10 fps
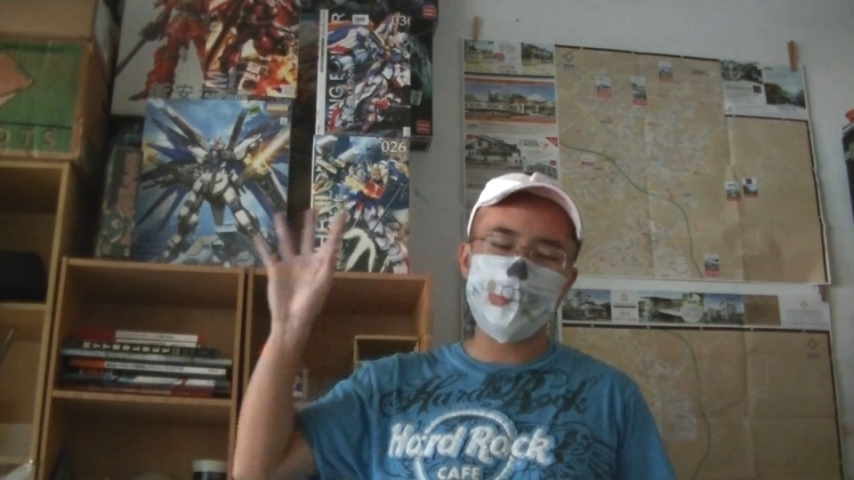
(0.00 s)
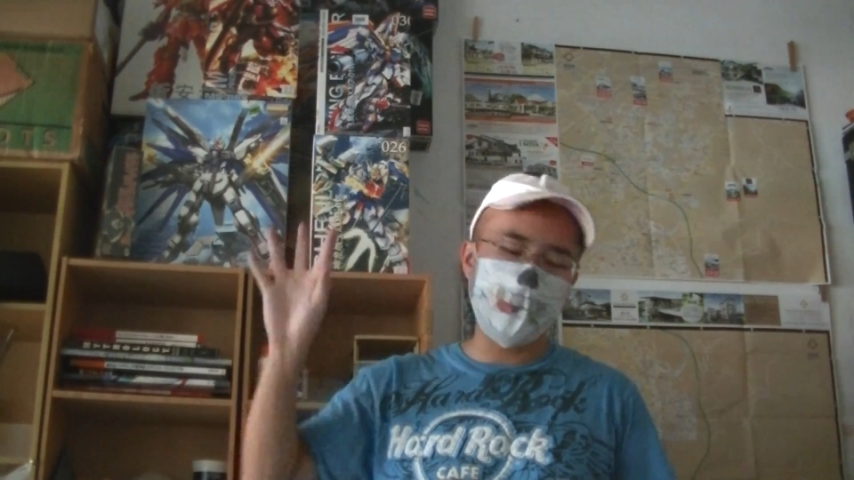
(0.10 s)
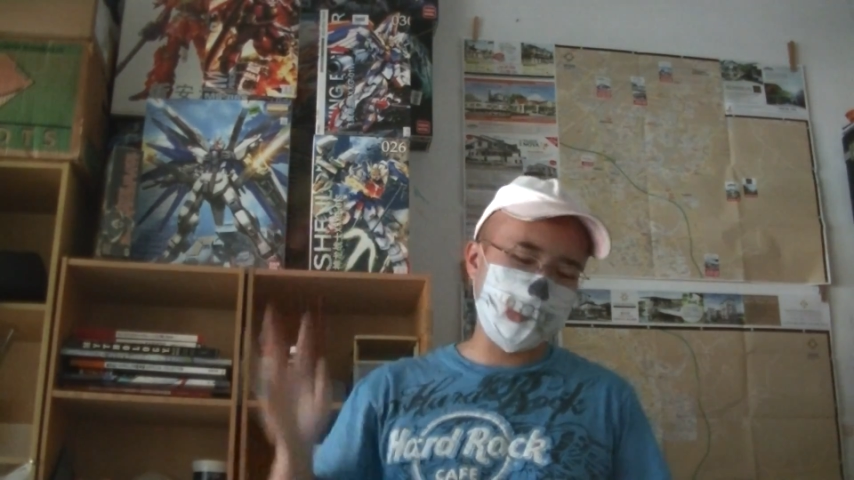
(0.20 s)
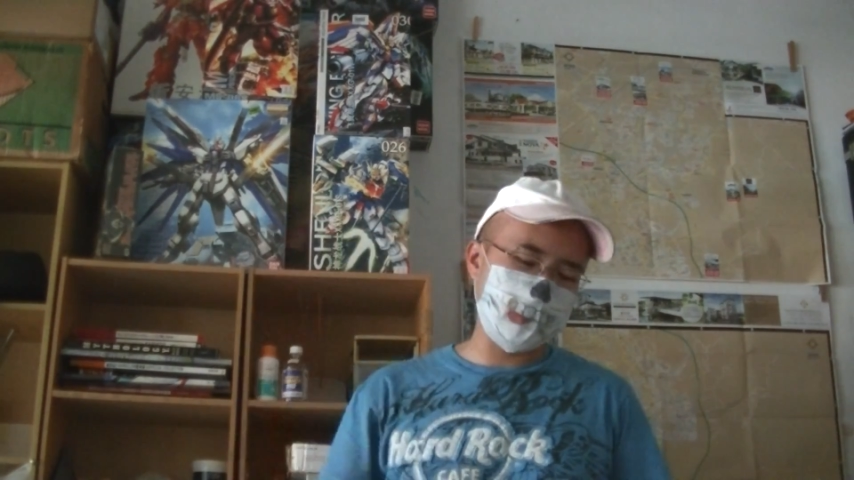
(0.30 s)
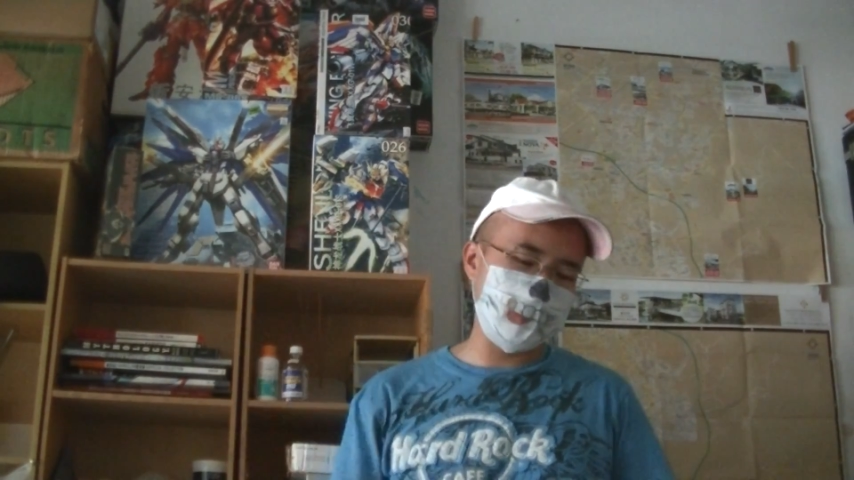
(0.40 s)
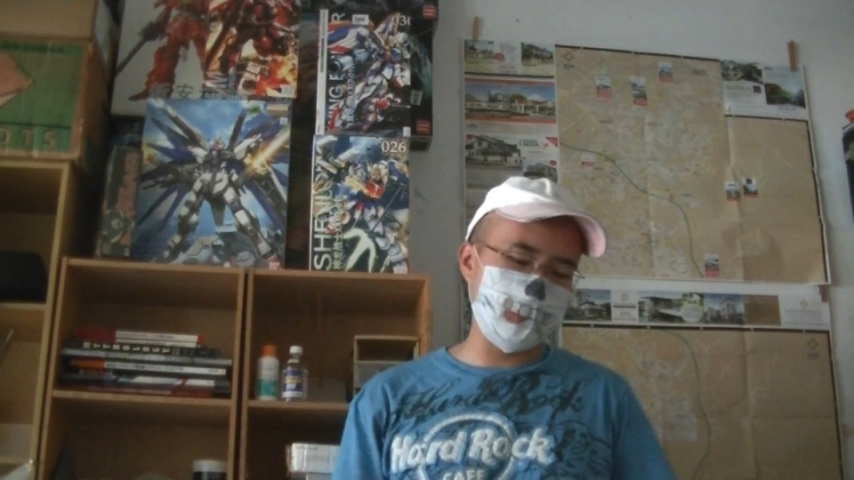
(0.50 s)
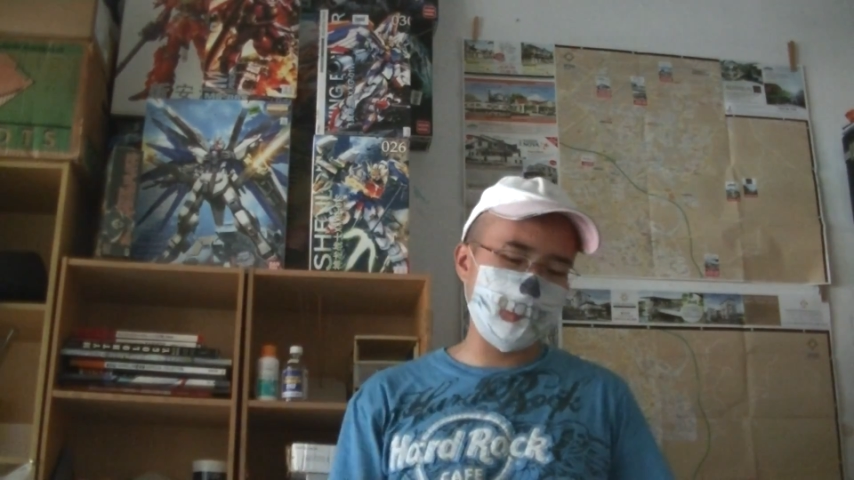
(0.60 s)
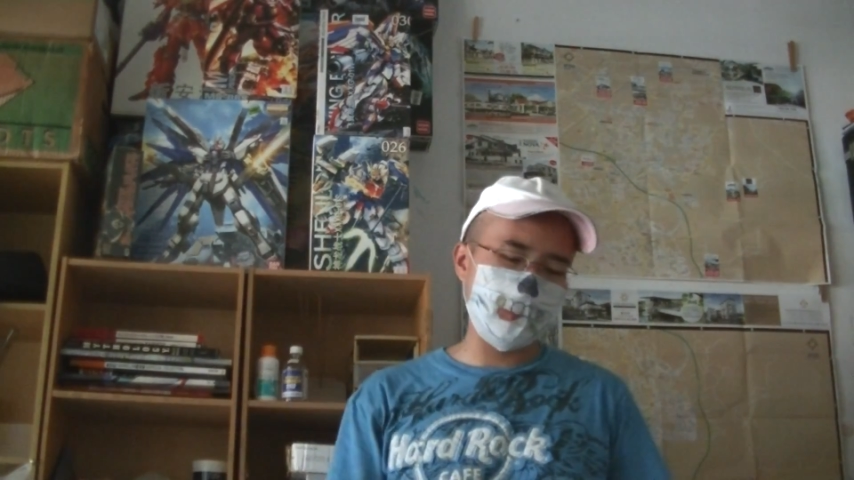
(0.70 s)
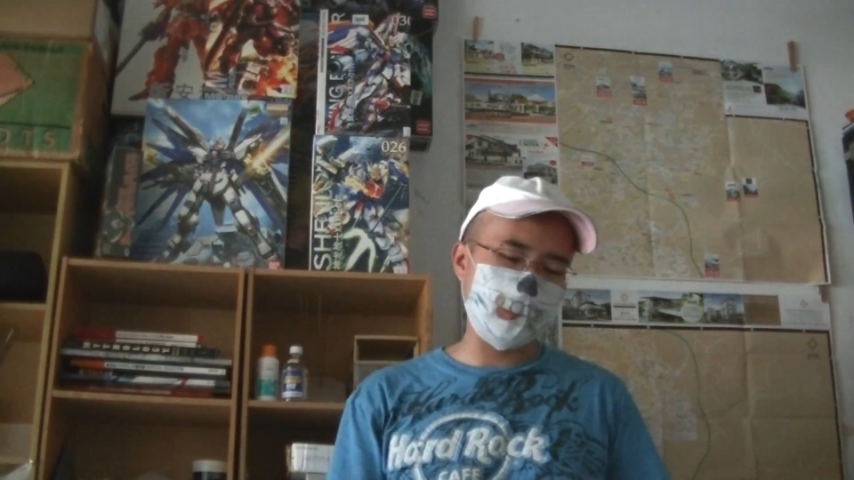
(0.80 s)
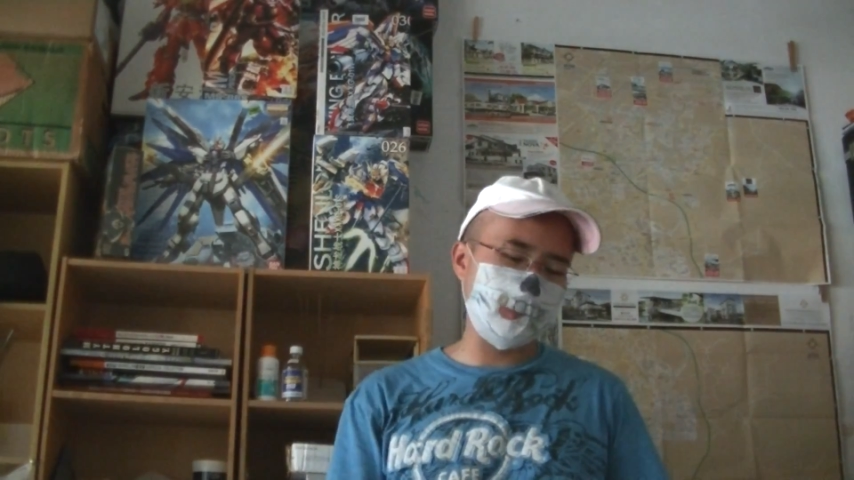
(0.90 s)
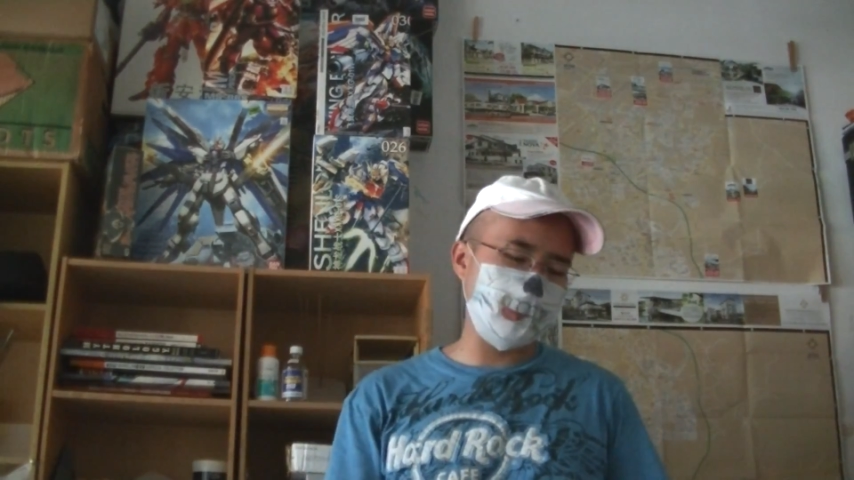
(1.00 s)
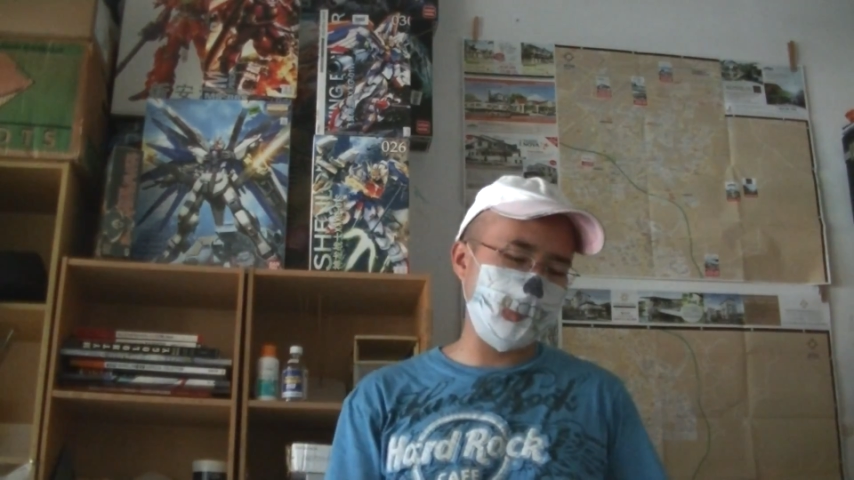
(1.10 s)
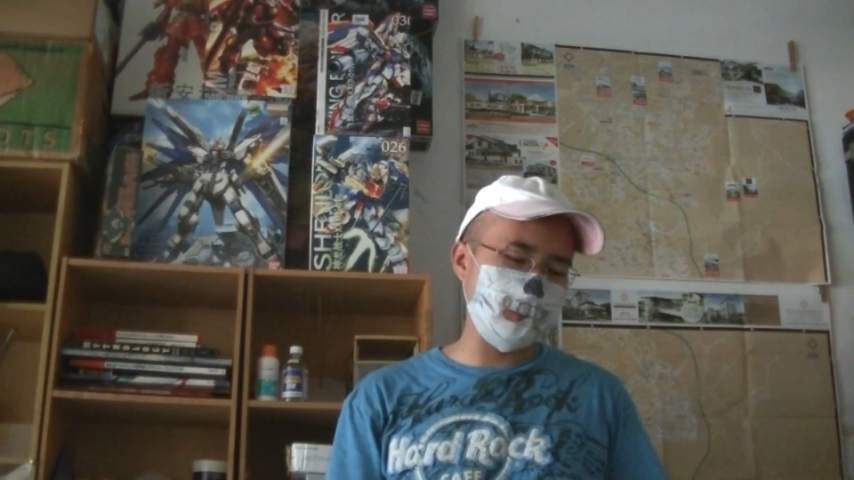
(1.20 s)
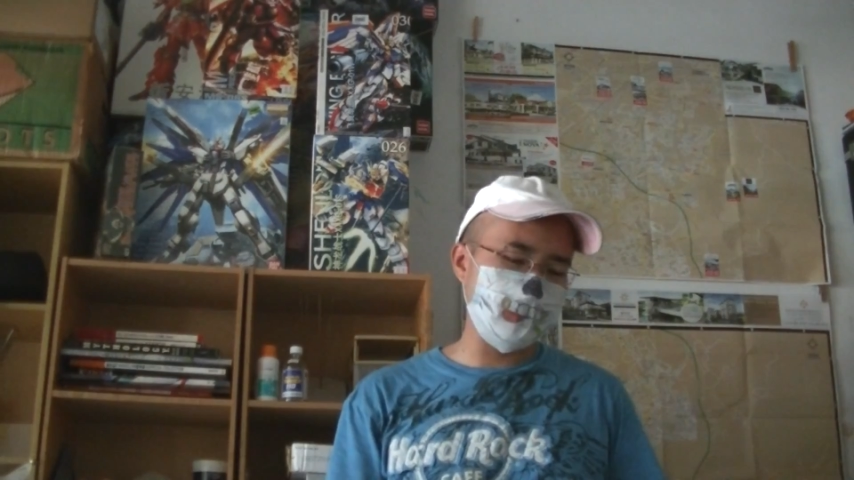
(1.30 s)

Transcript: go of the inner frame after 10